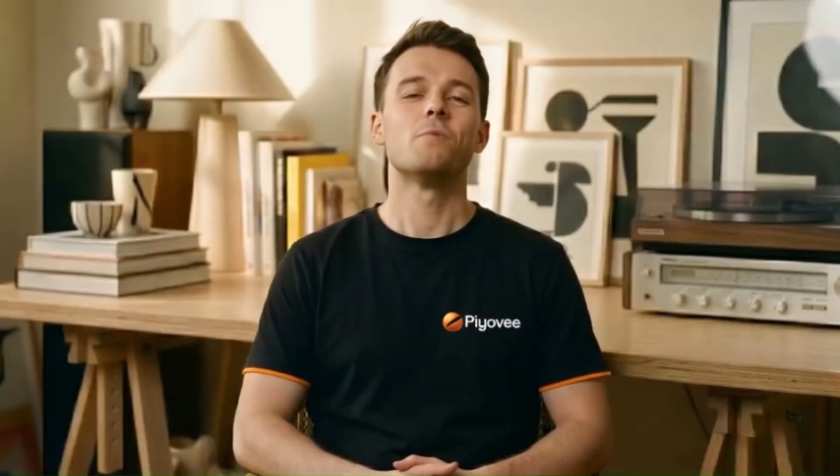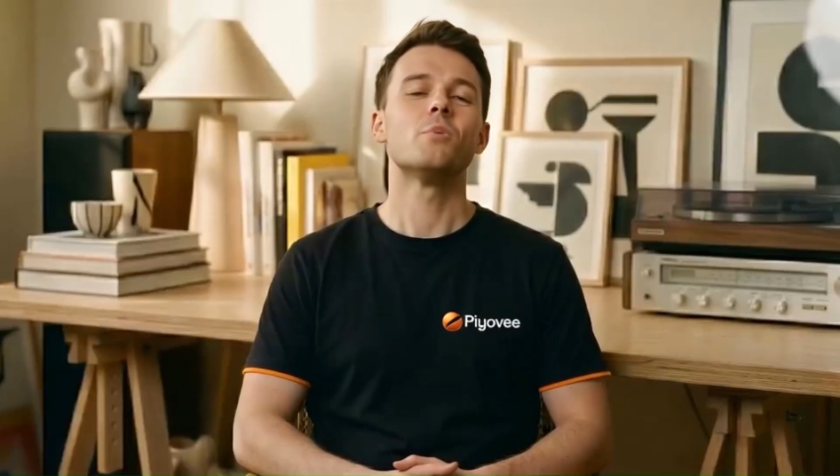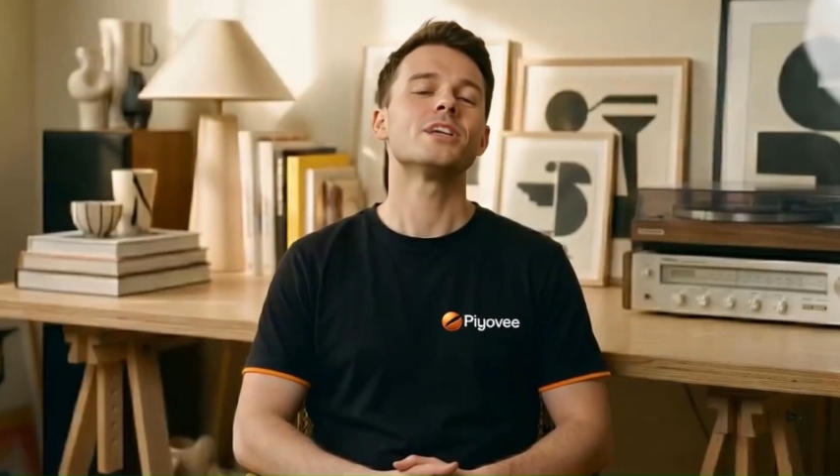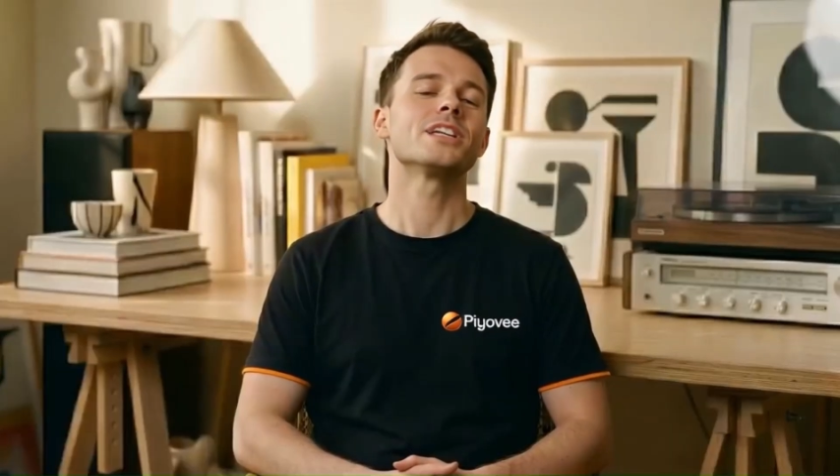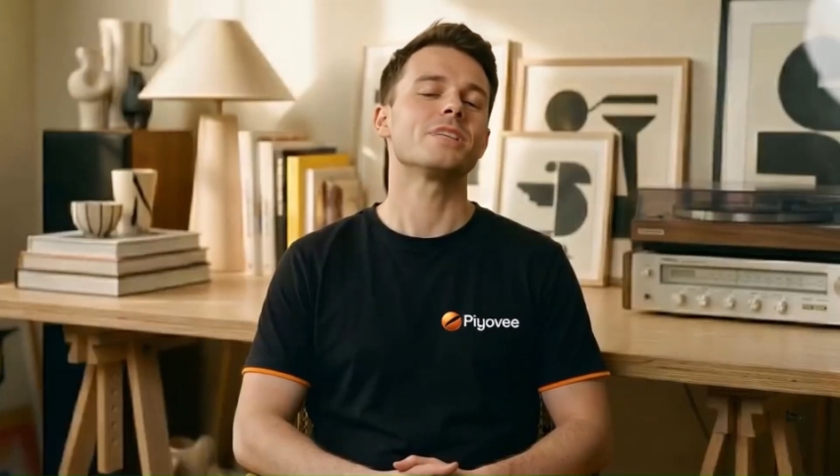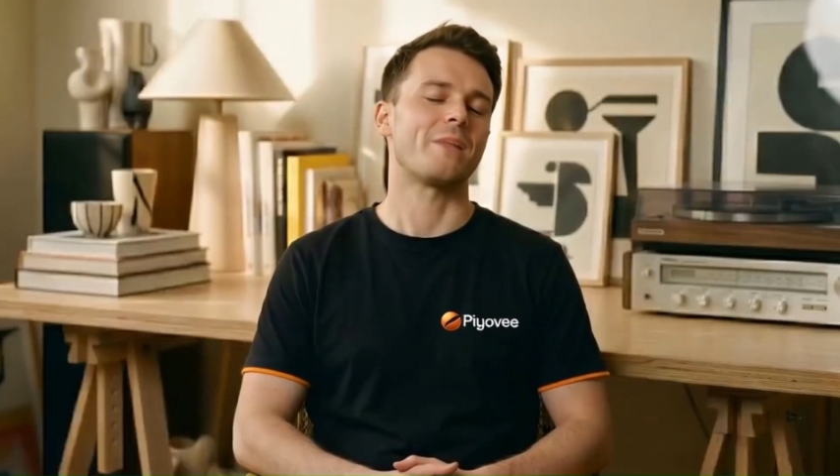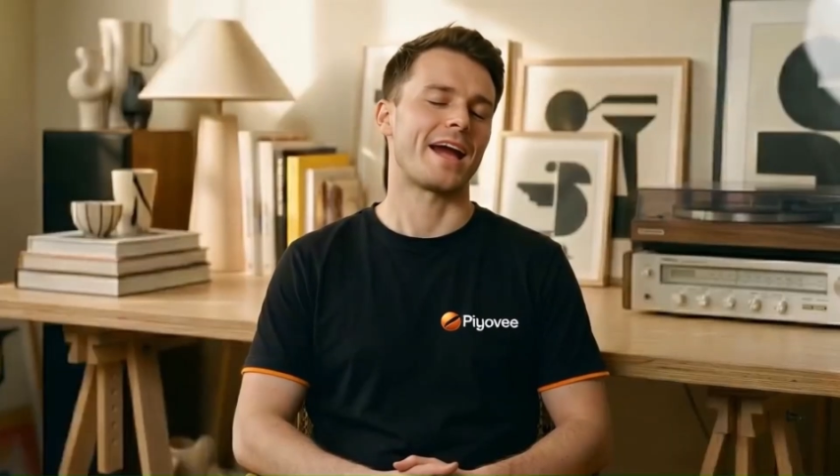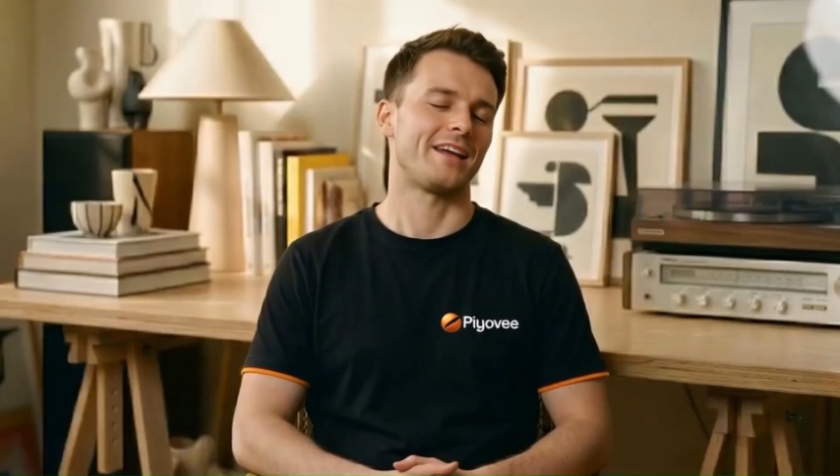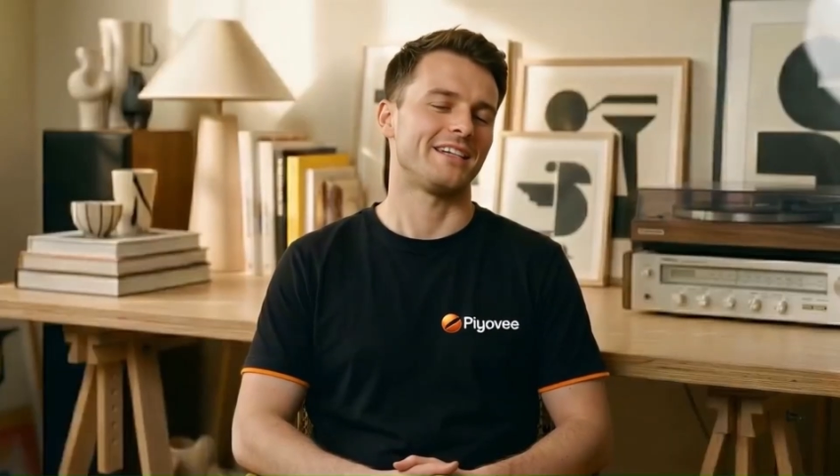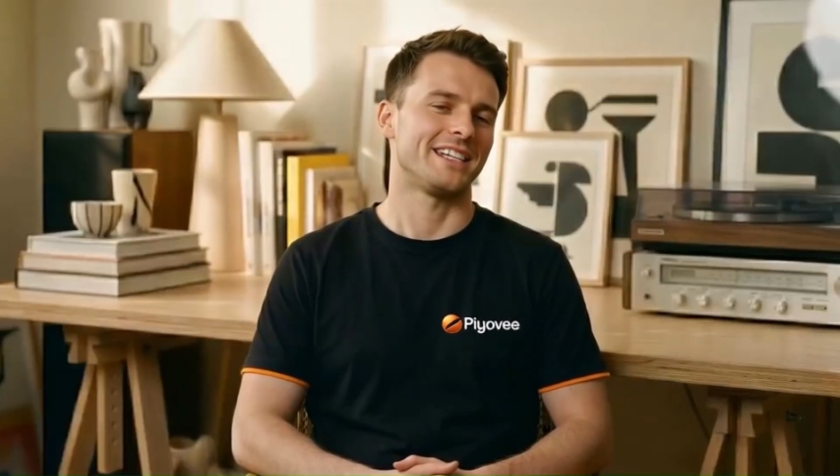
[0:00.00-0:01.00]
I'm going to
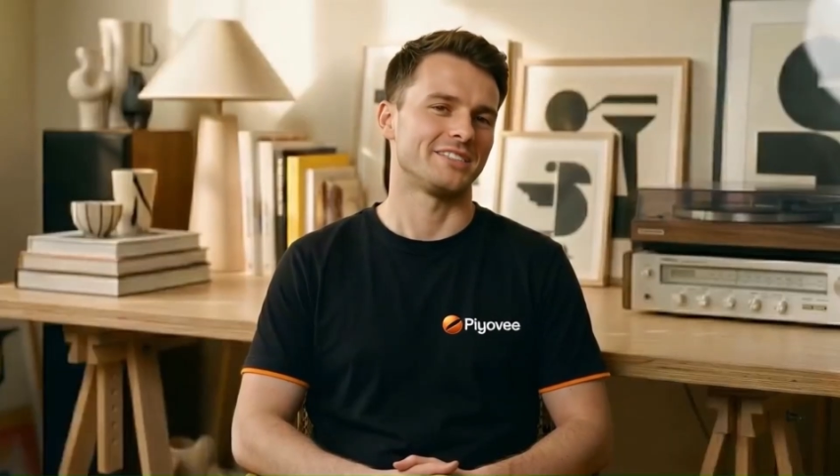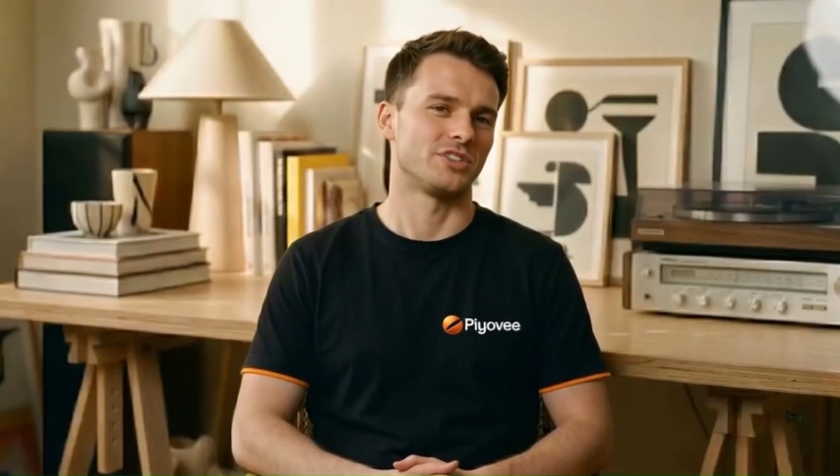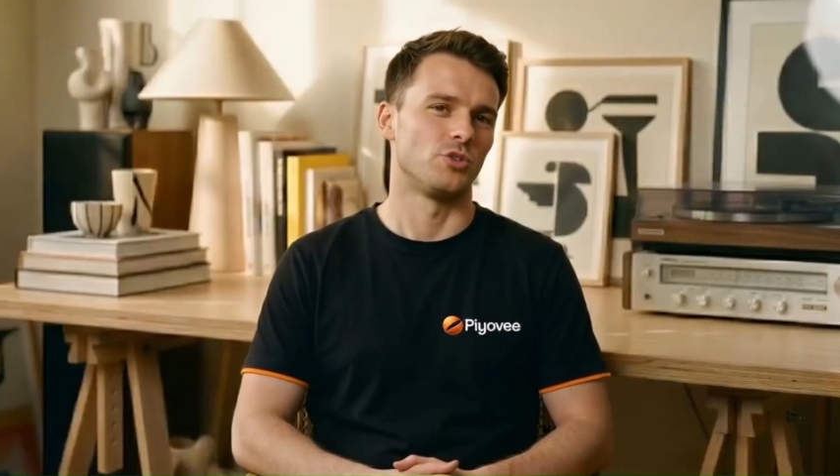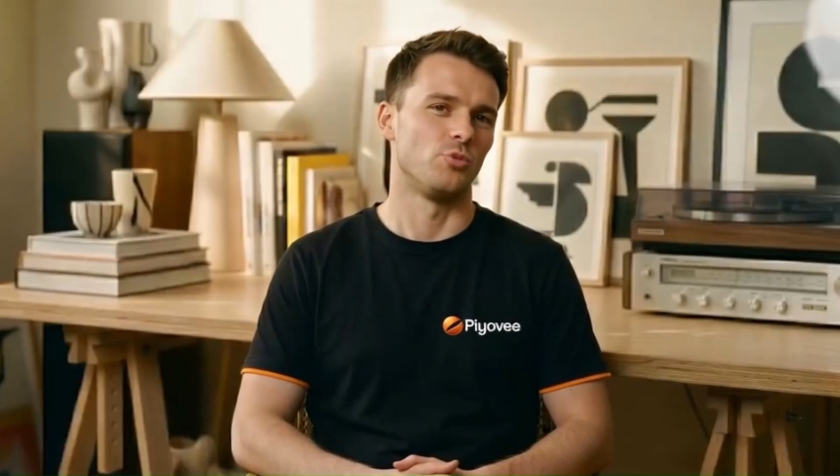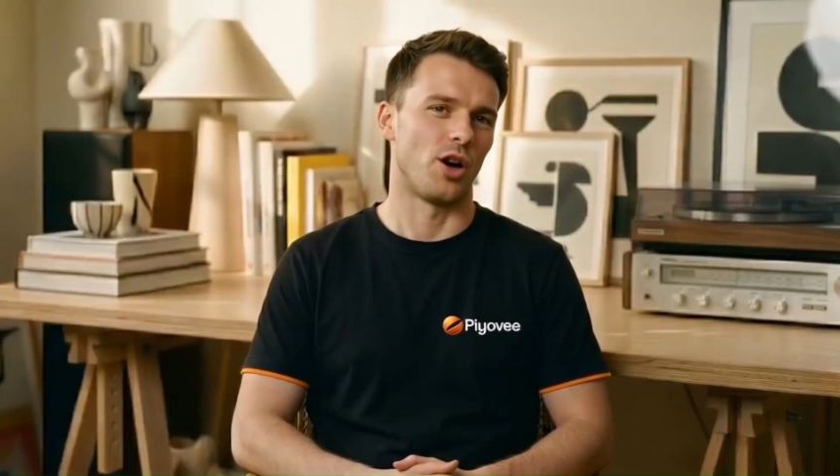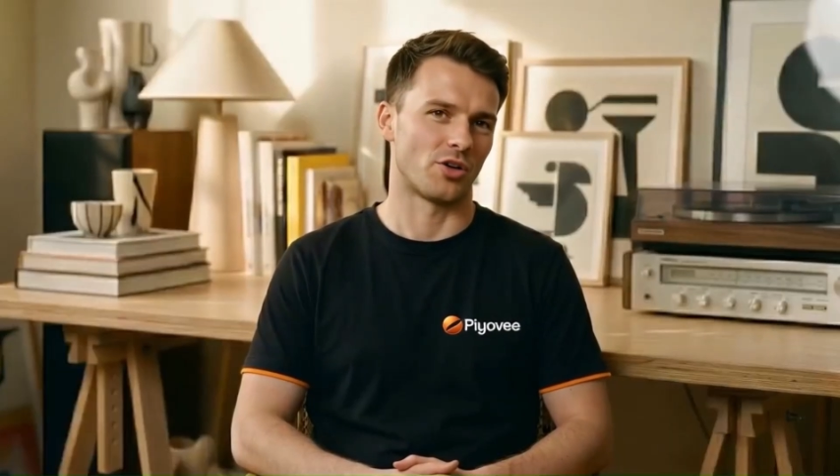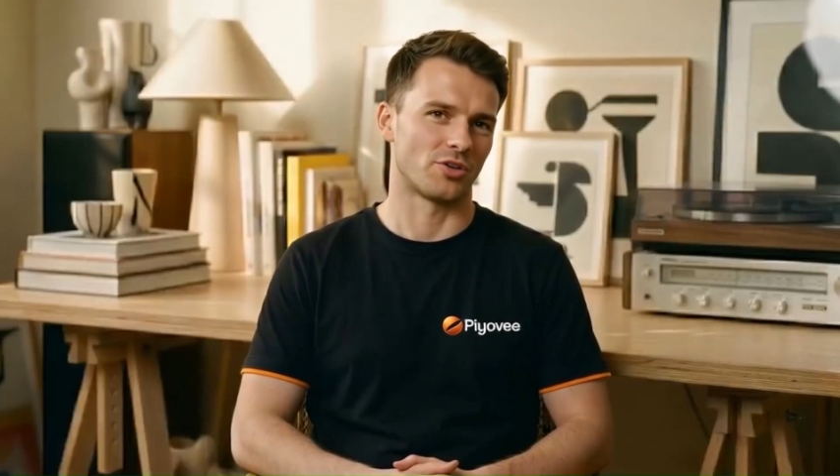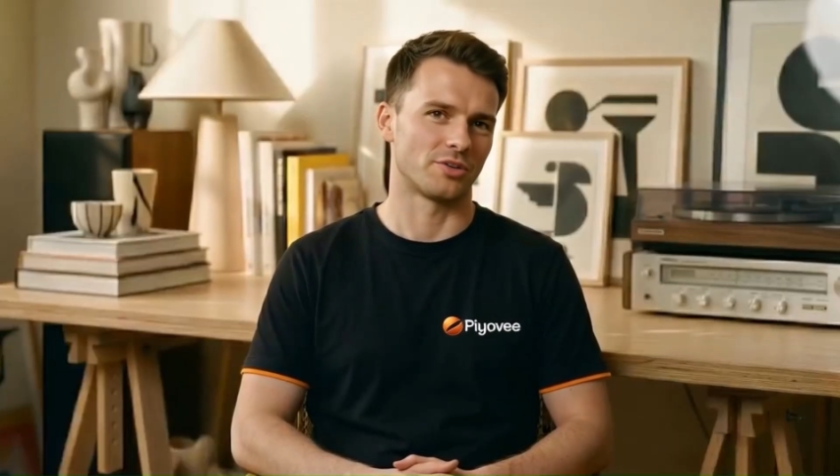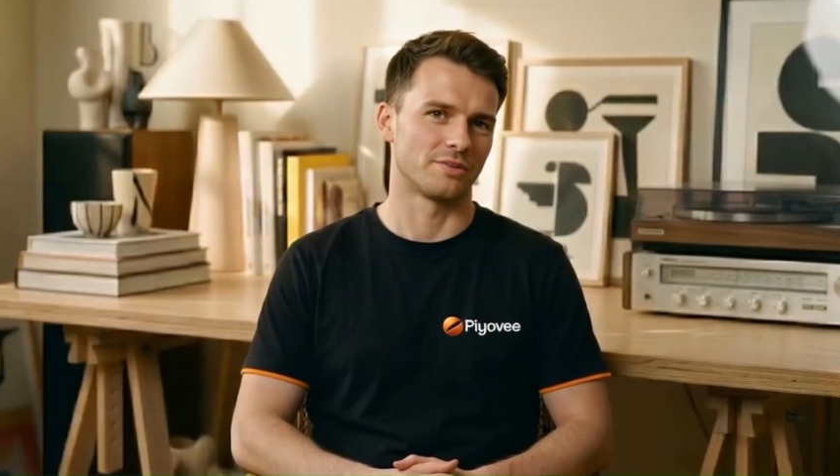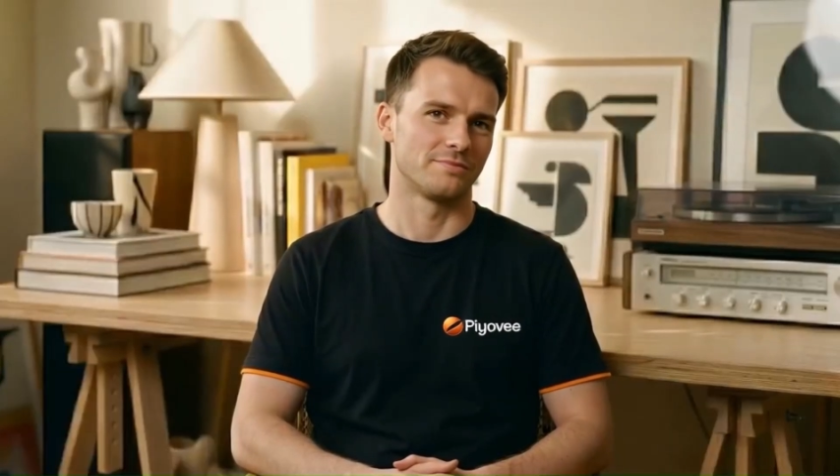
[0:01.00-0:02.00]
compare these two
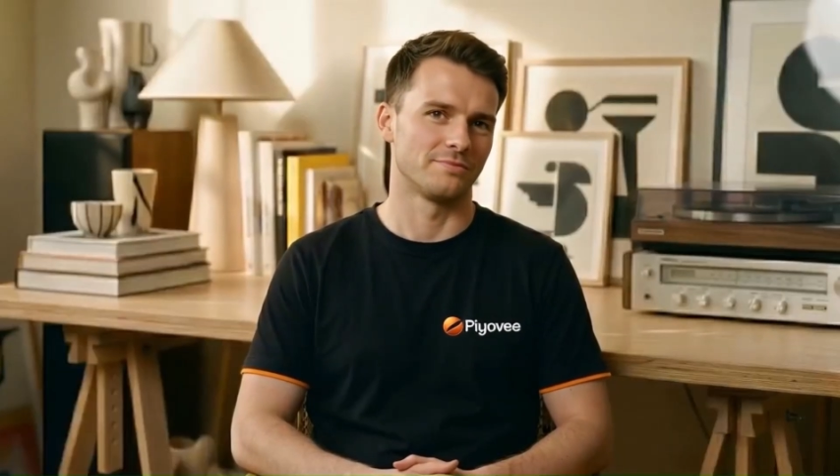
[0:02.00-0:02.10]
models.